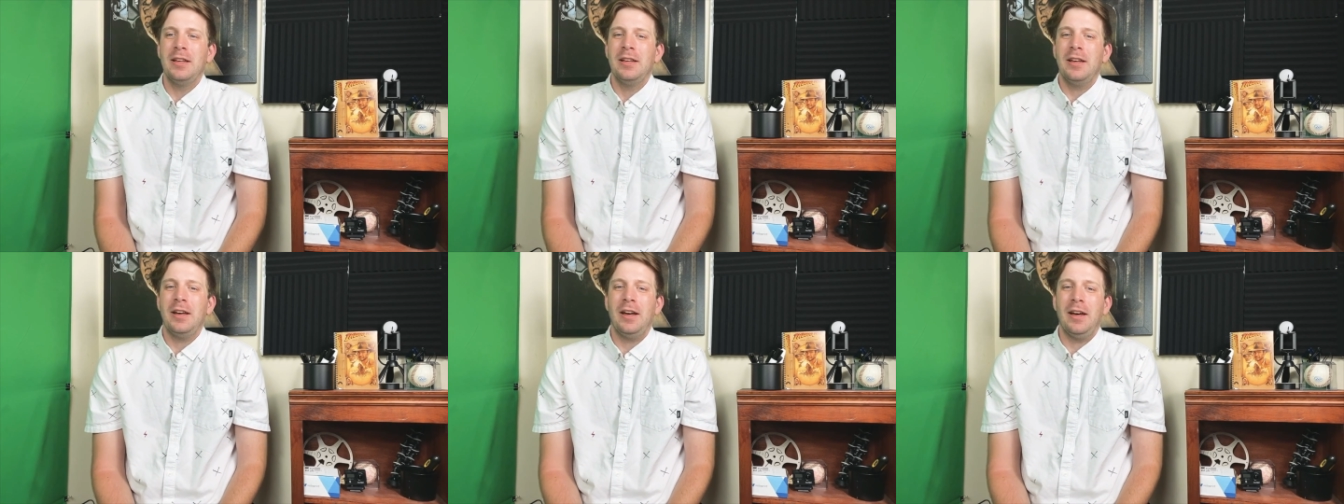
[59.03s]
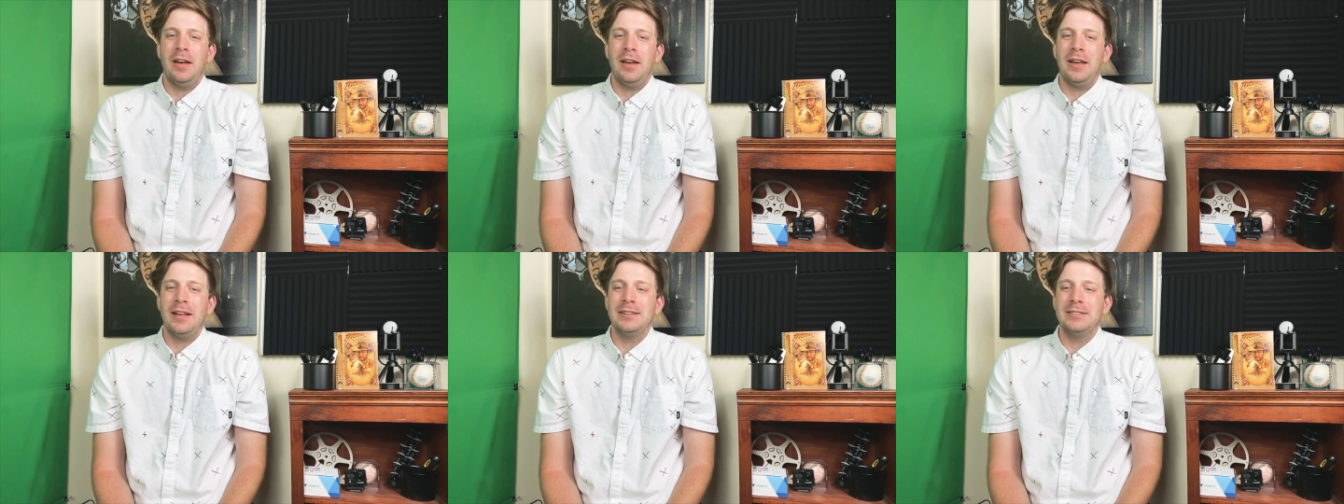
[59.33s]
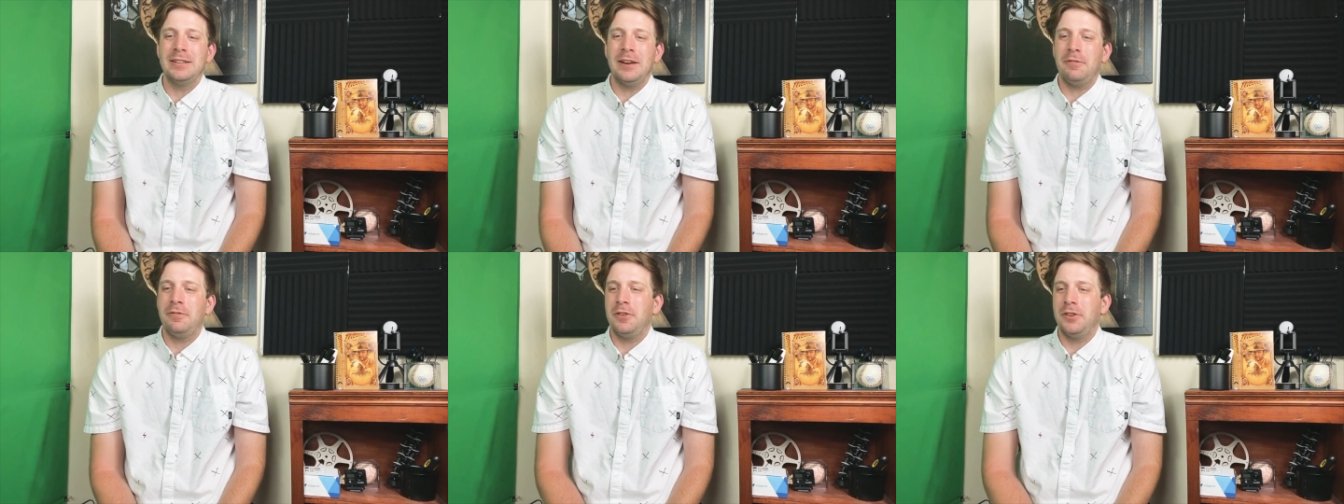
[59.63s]
uh, it
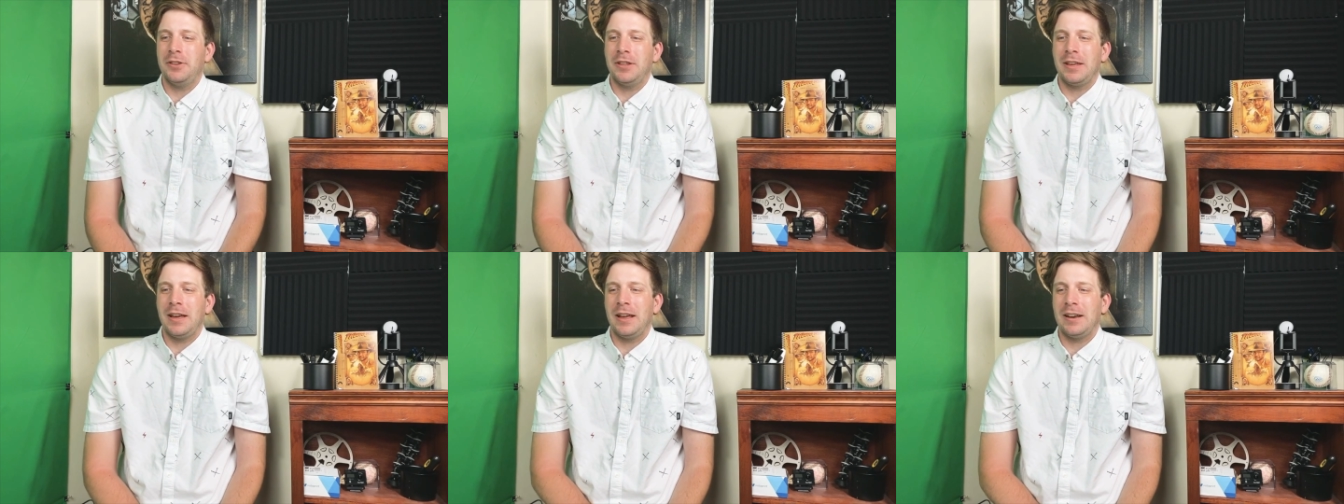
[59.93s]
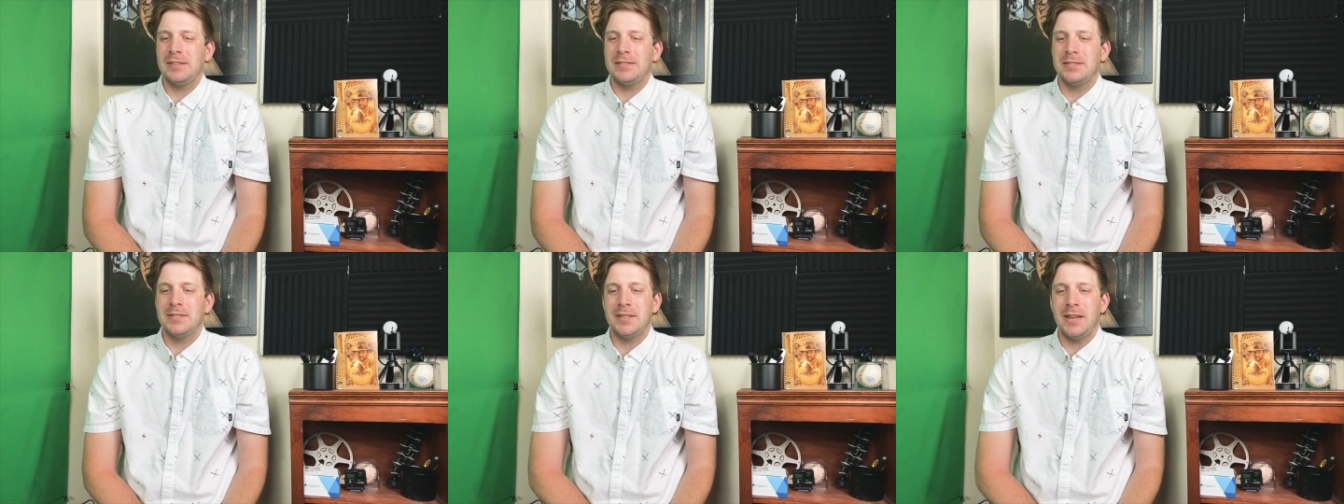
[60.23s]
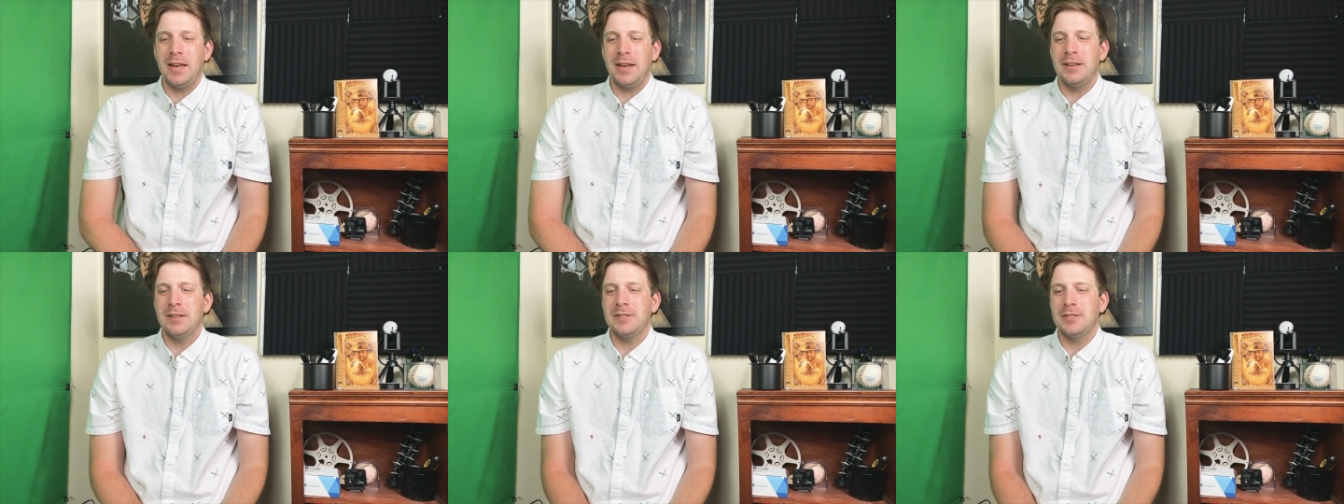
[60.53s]
definitely kind of
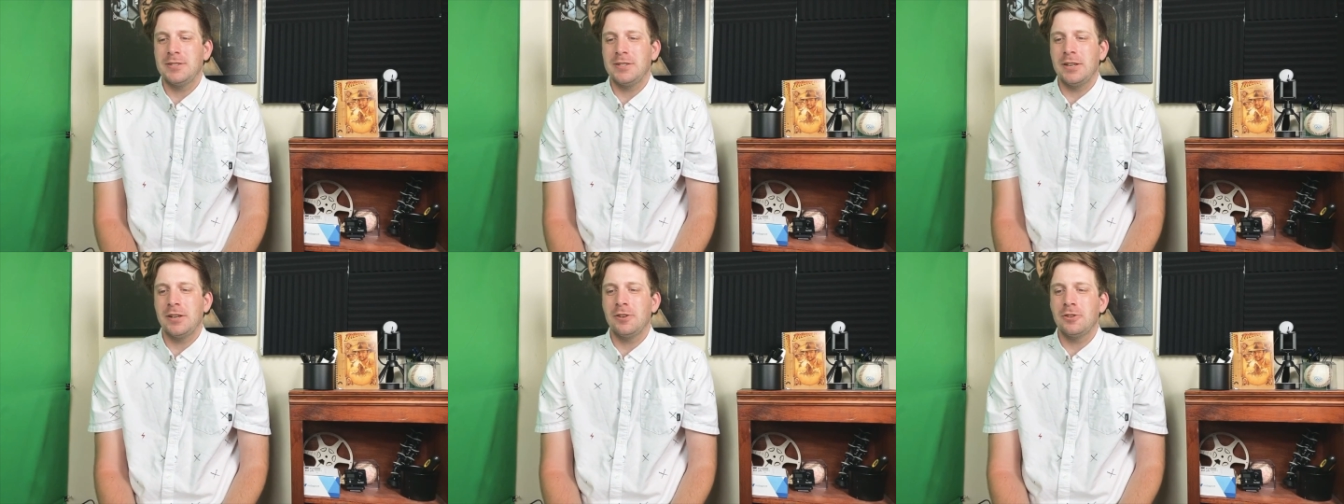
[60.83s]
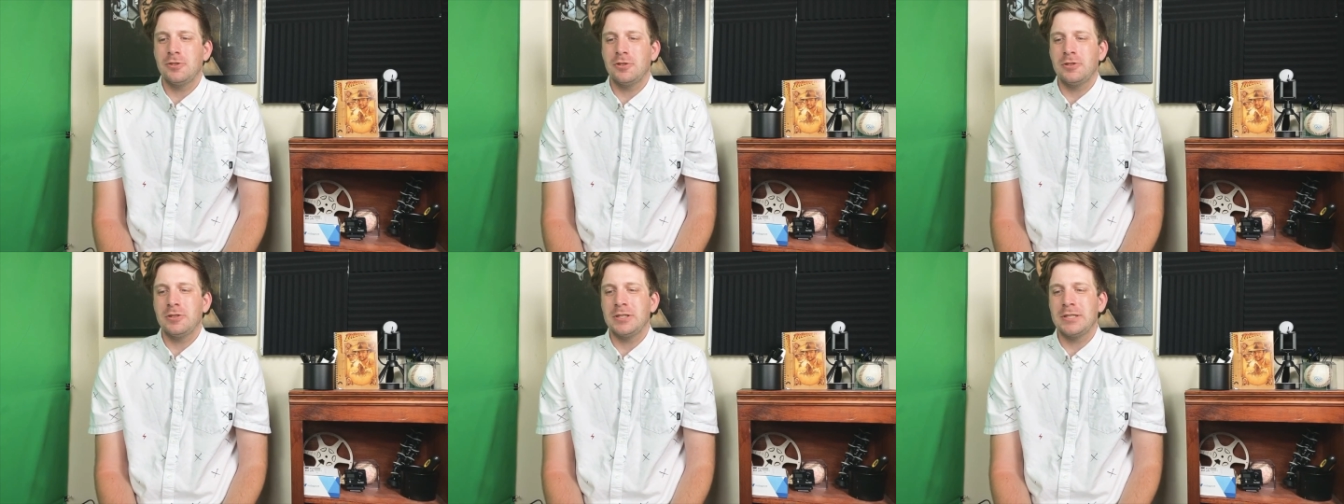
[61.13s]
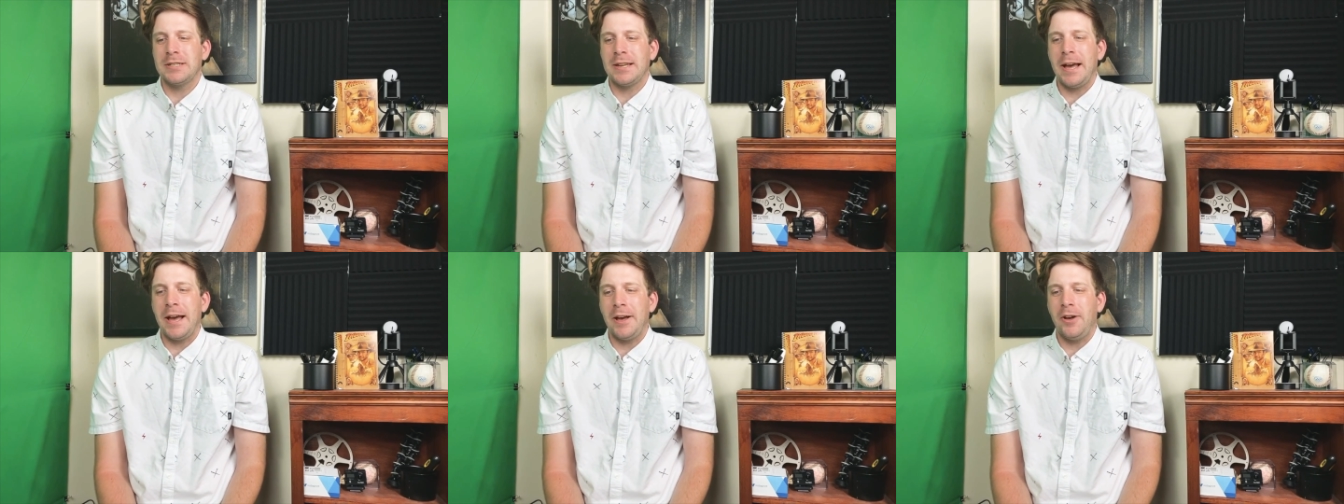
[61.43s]
set his signature
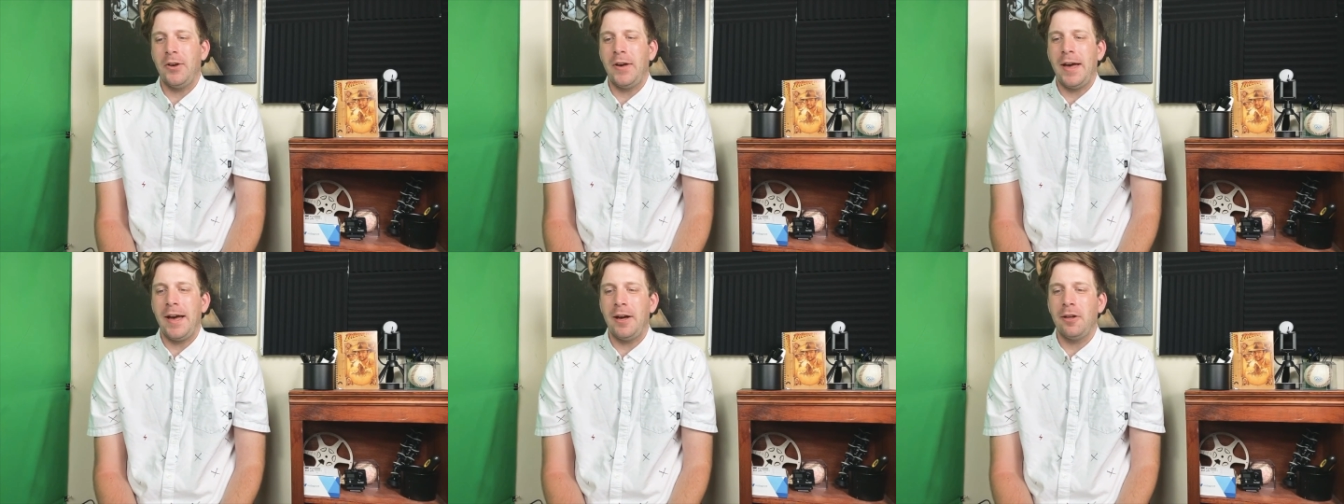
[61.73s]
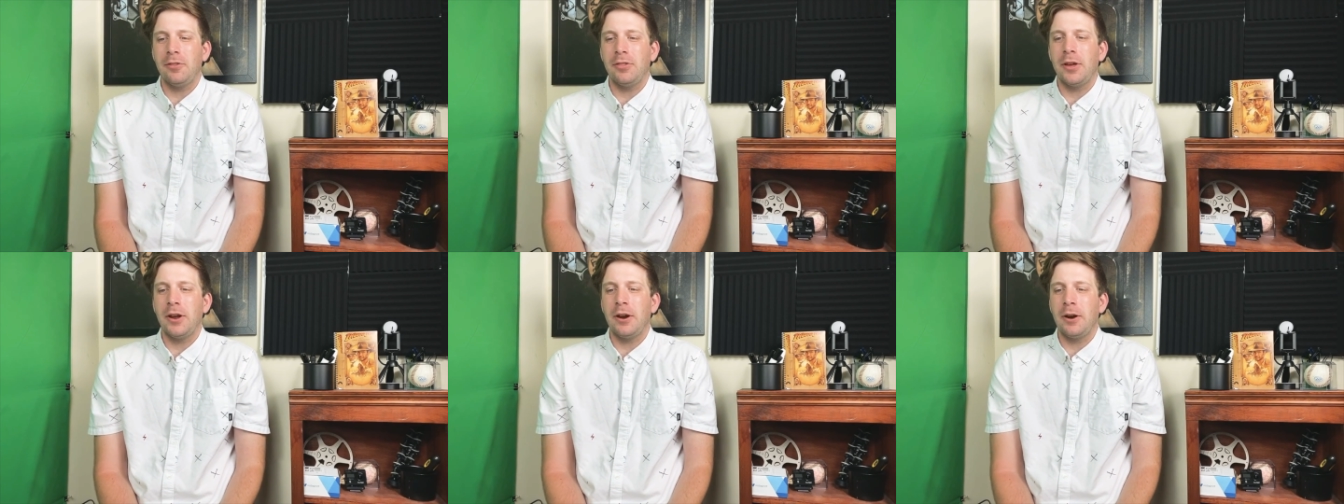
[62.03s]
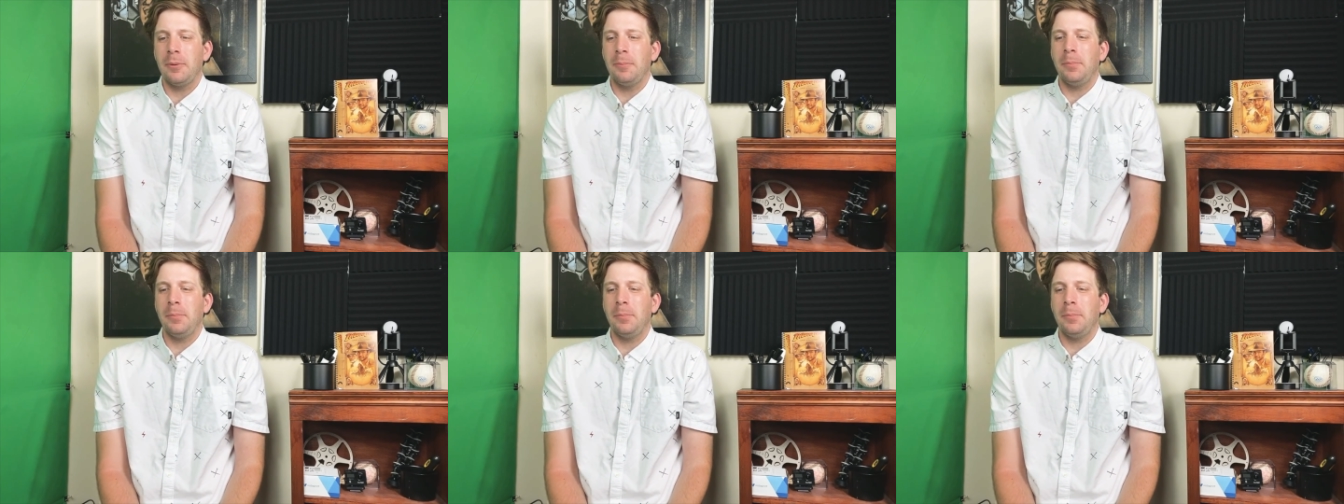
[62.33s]
style out there.